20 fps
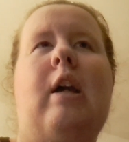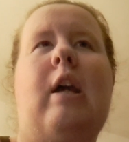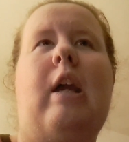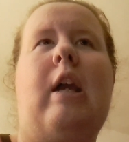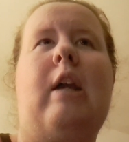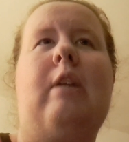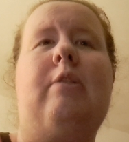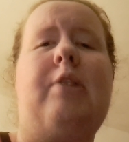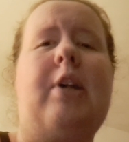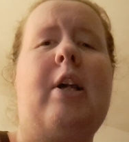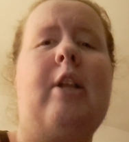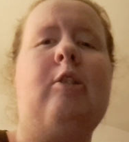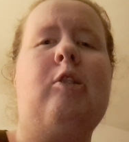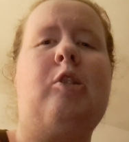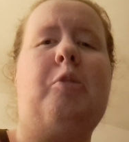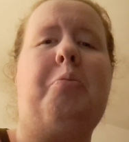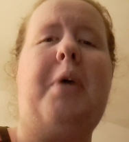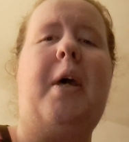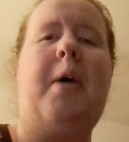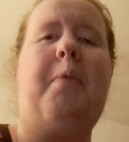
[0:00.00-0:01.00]
And Taylor
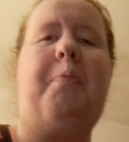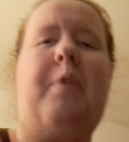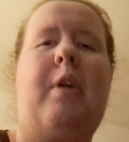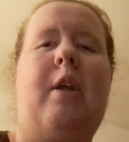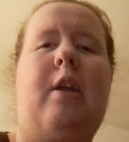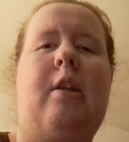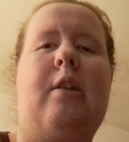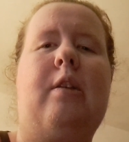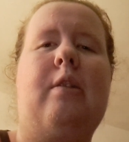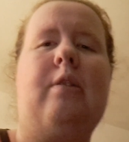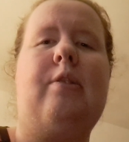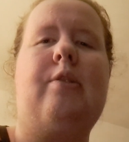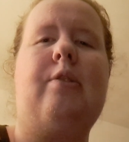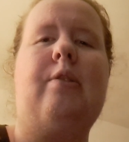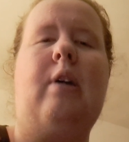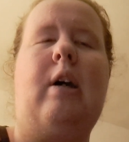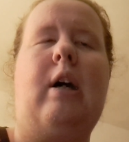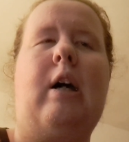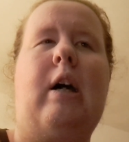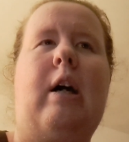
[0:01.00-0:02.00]
Swift and
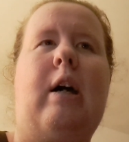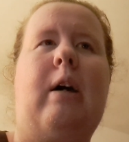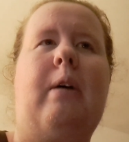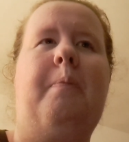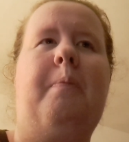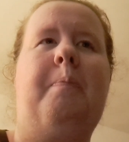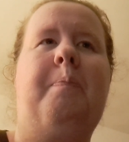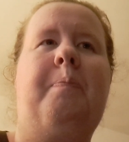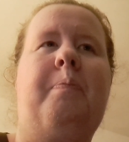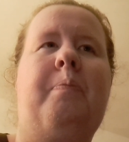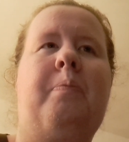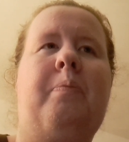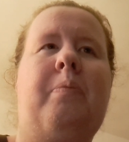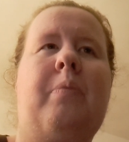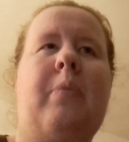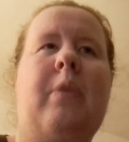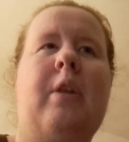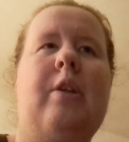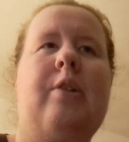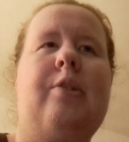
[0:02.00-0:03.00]
uh,
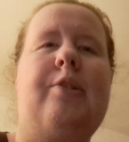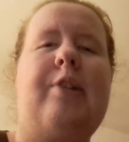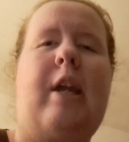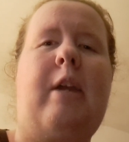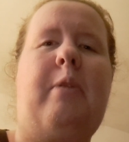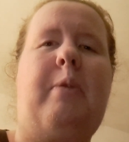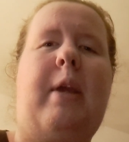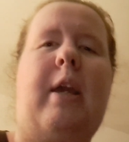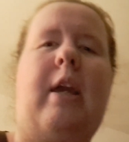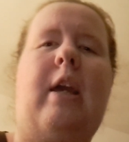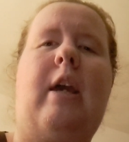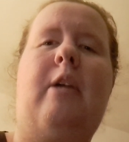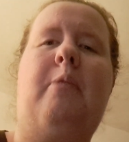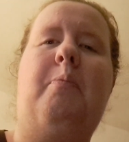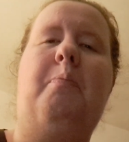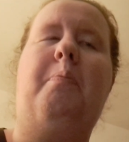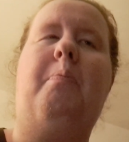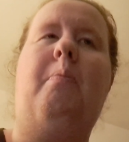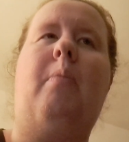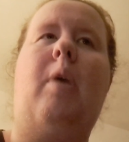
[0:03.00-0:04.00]

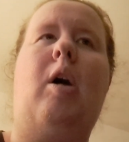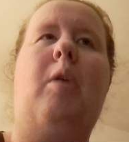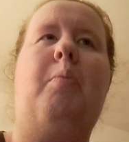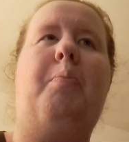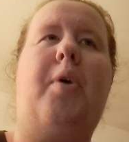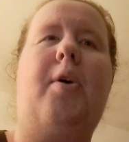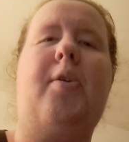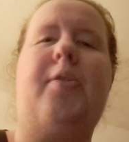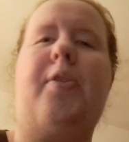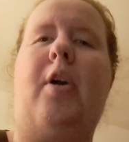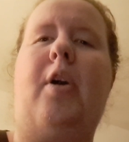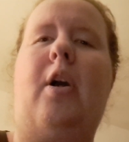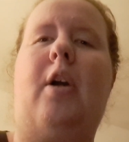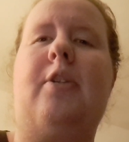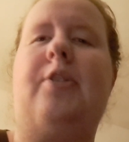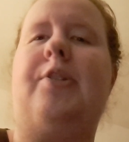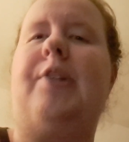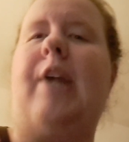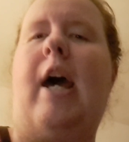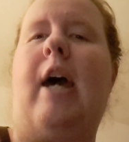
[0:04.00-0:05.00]
Sabian both
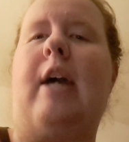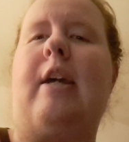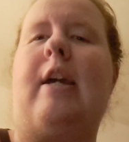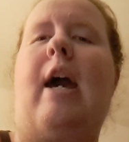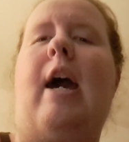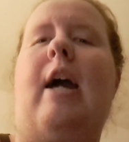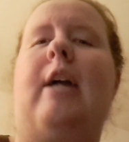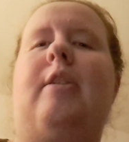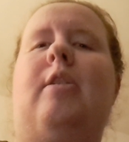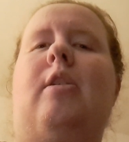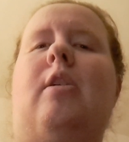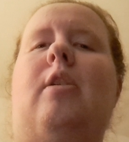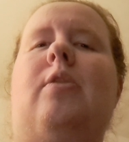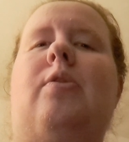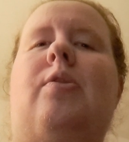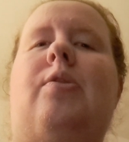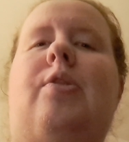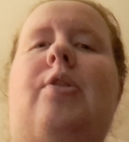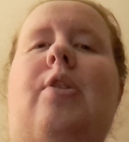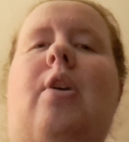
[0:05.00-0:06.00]
are SAG
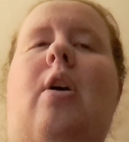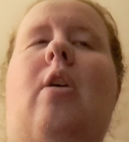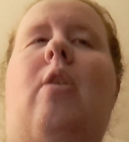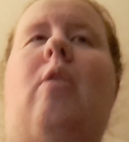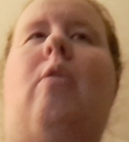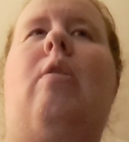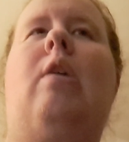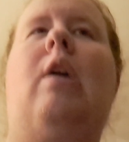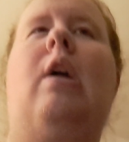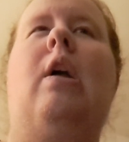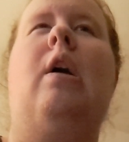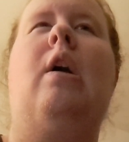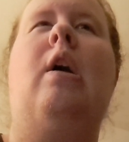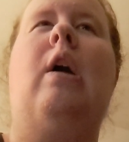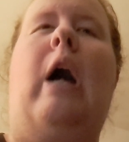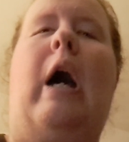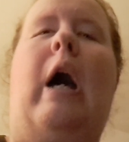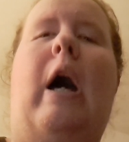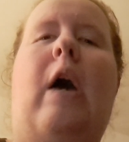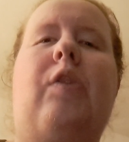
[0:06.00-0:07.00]
actors. So
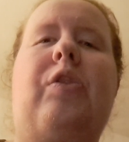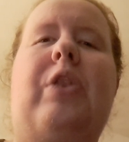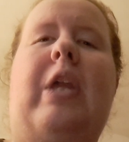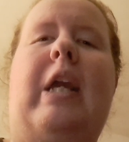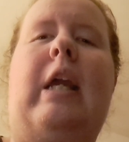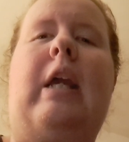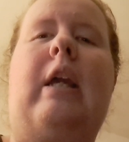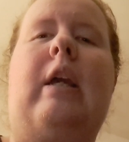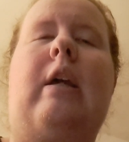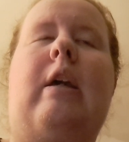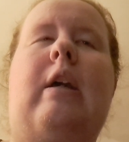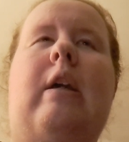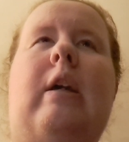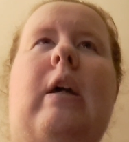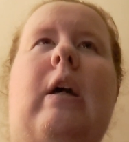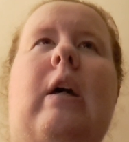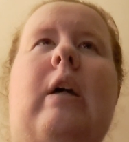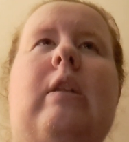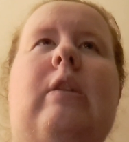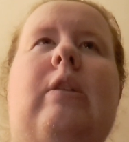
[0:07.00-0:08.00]
I
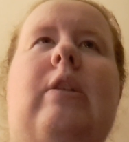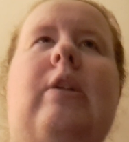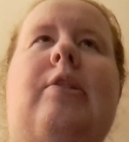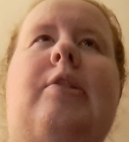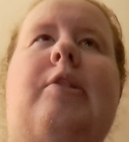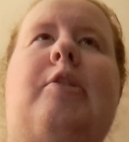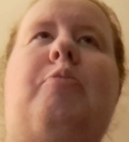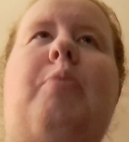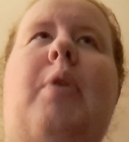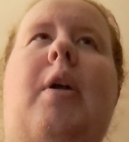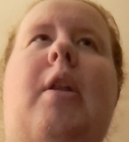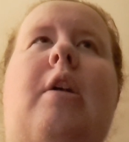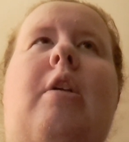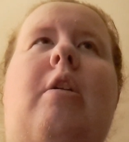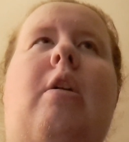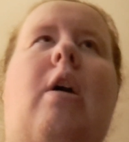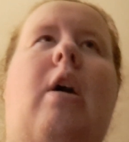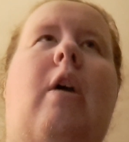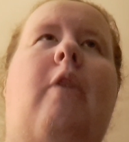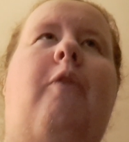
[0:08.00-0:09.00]
think this is really
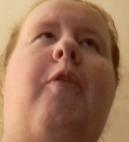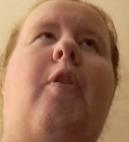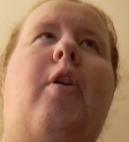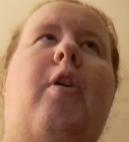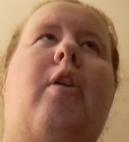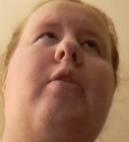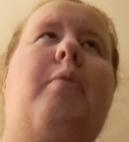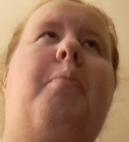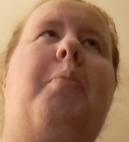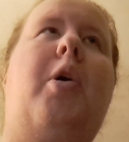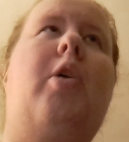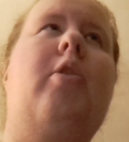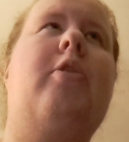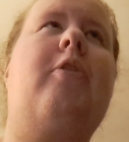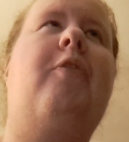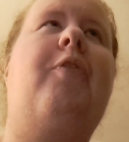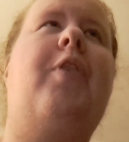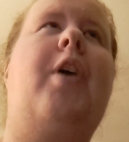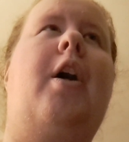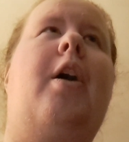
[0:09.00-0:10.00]
good for the both
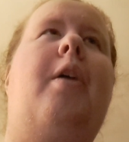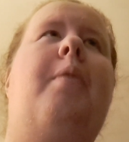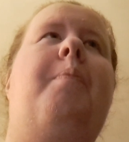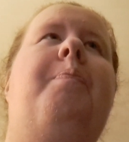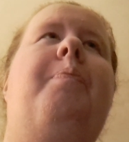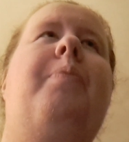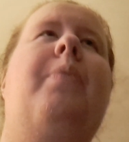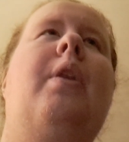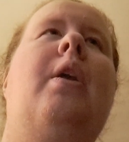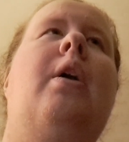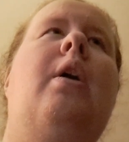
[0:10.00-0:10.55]
of them.